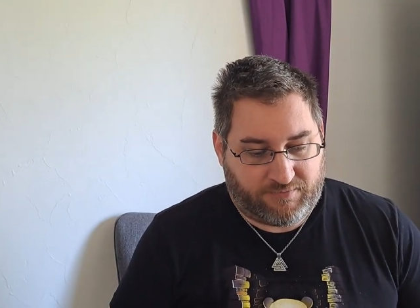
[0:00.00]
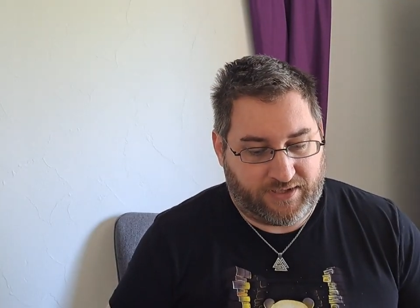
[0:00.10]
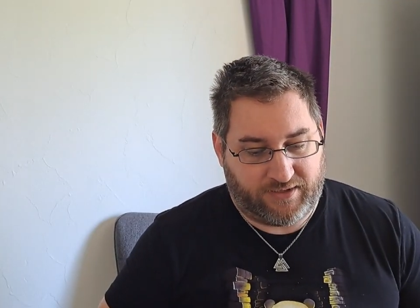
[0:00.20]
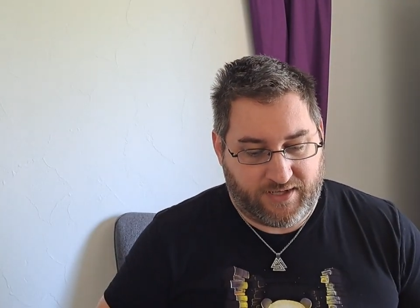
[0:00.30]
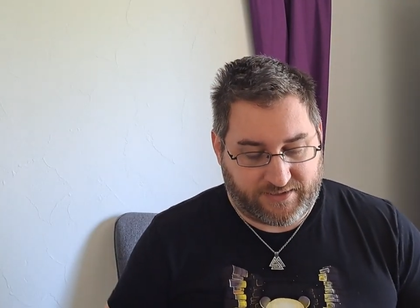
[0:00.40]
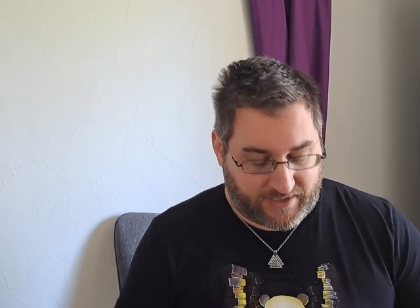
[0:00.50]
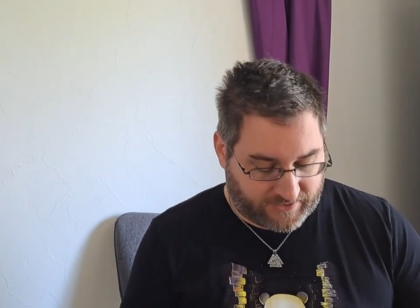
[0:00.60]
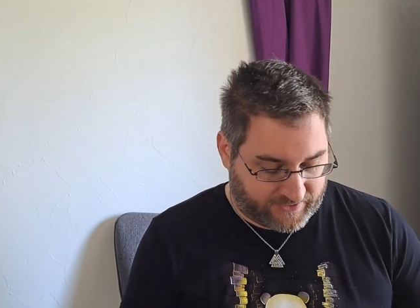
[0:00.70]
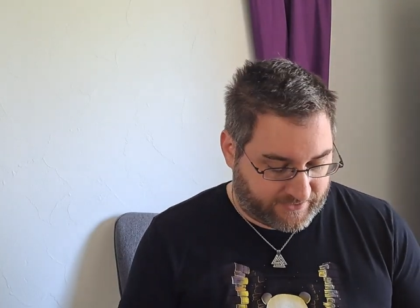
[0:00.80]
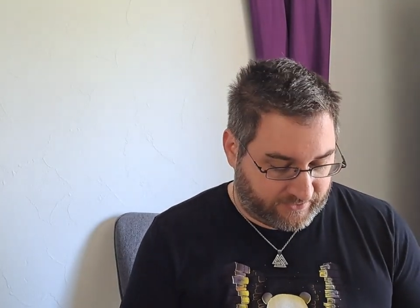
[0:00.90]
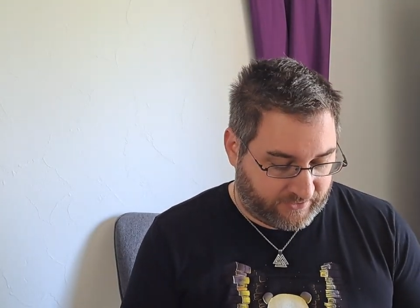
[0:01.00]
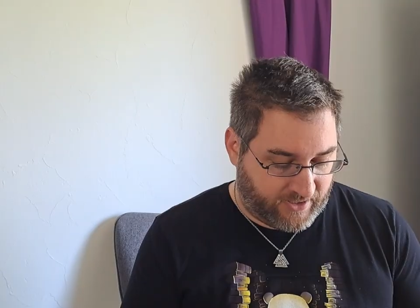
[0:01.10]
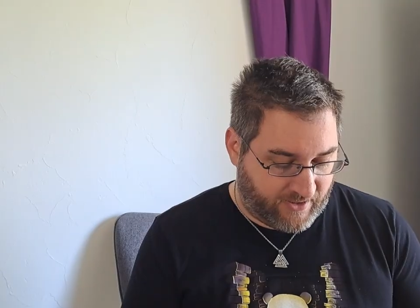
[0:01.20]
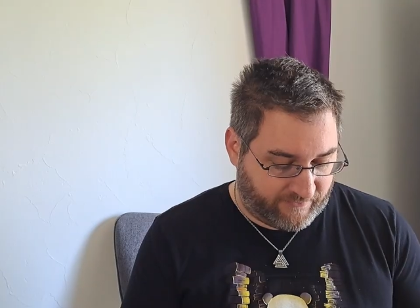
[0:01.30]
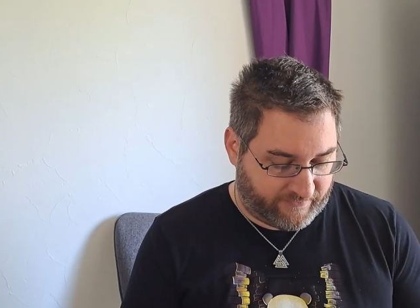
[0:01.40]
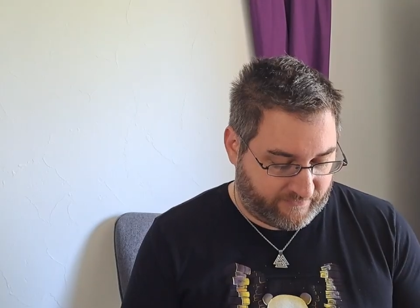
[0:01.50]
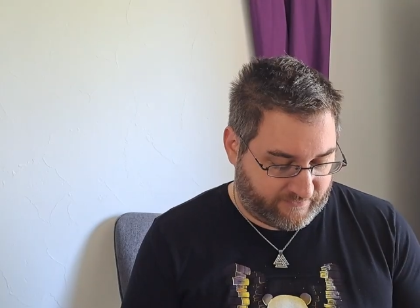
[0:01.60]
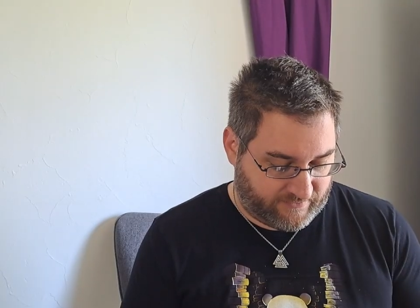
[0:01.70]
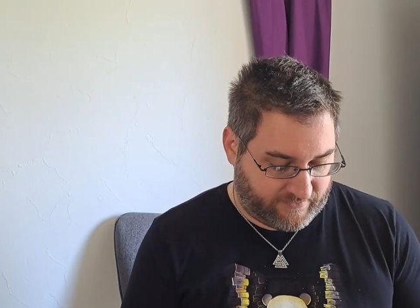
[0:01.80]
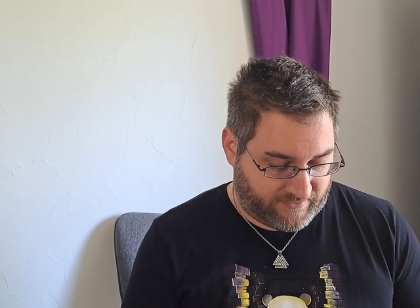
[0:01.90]
My goodness, I just love
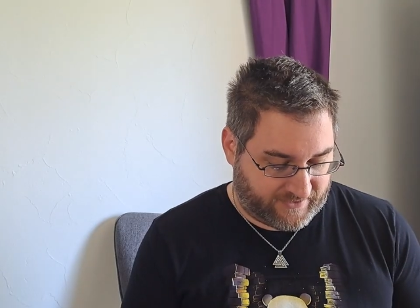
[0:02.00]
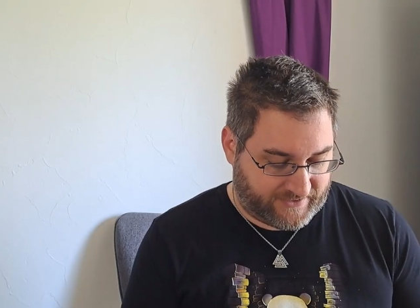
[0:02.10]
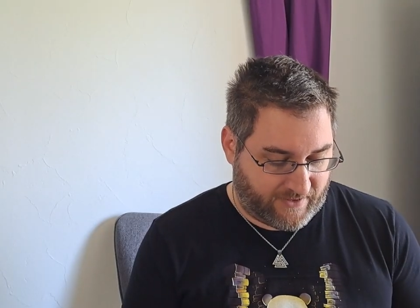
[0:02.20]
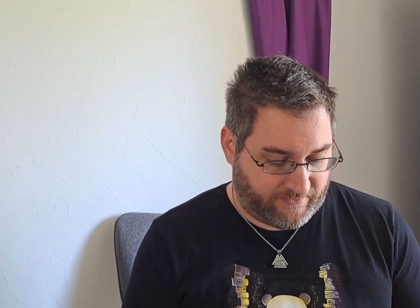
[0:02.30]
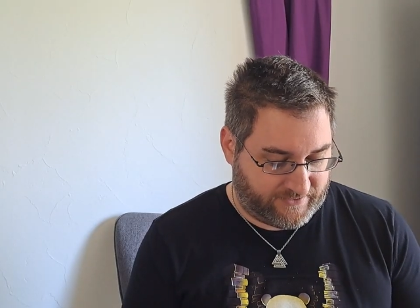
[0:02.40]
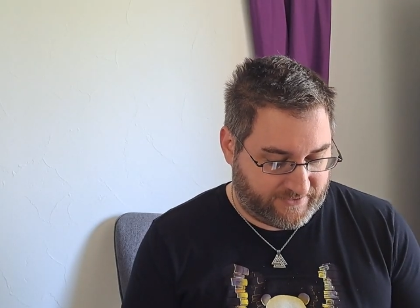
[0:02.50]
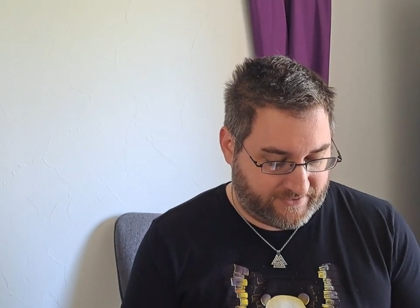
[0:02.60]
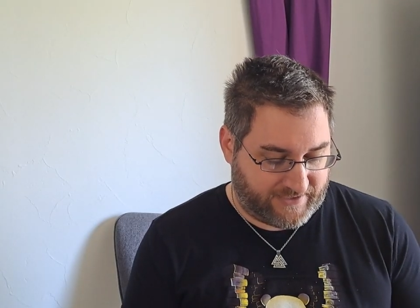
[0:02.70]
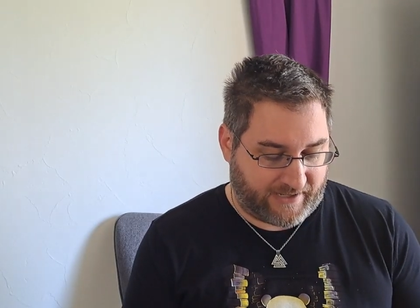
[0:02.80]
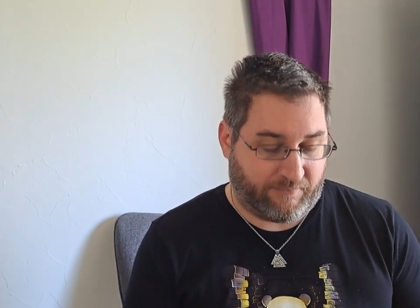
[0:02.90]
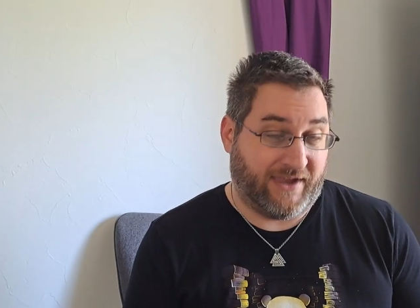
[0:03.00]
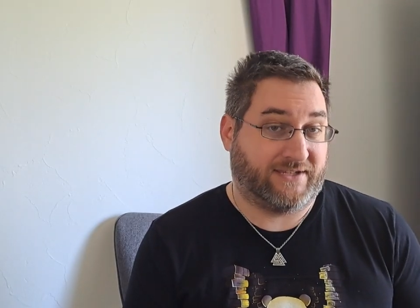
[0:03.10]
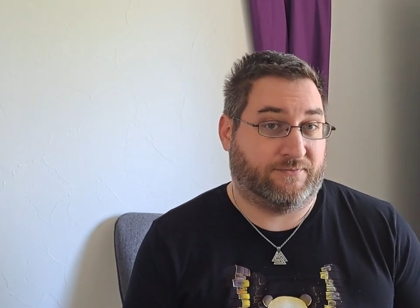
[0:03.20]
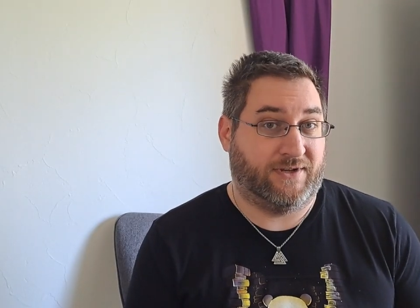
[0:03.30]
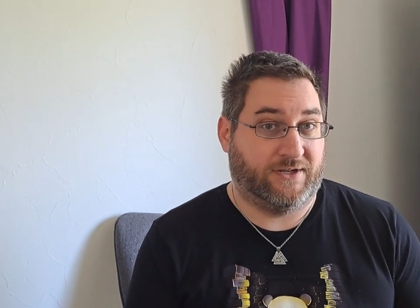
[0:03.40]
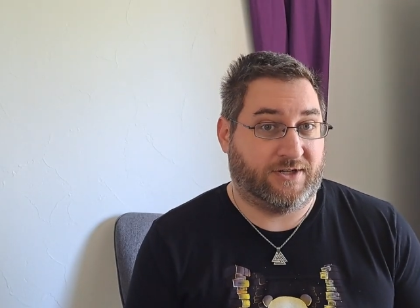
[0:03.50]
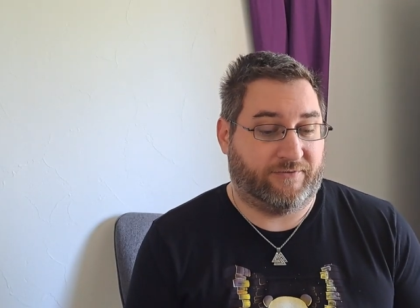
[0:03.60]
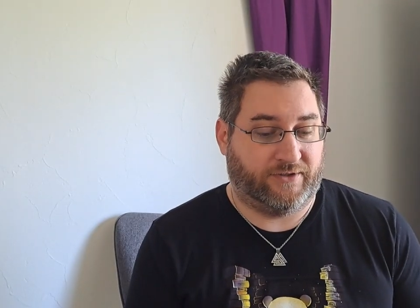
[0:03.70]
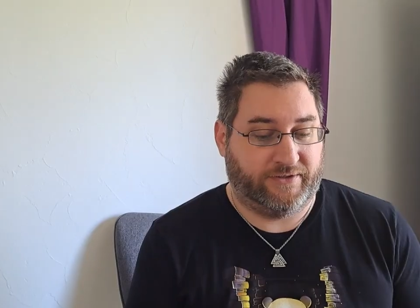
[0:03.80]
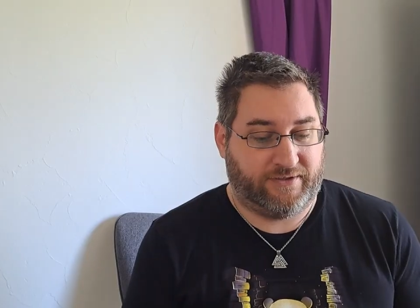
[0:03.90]
the sounds this deck makes when it's
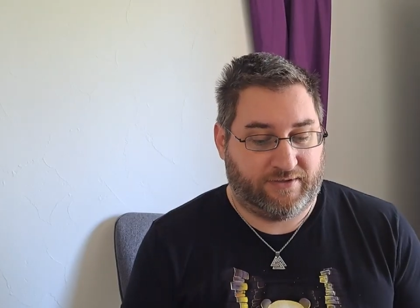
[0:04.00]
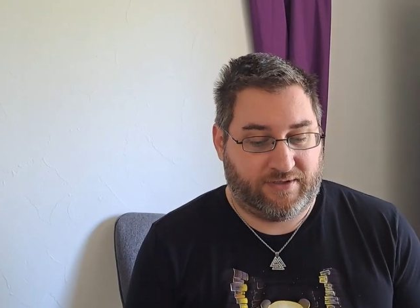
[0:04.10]
shuffled.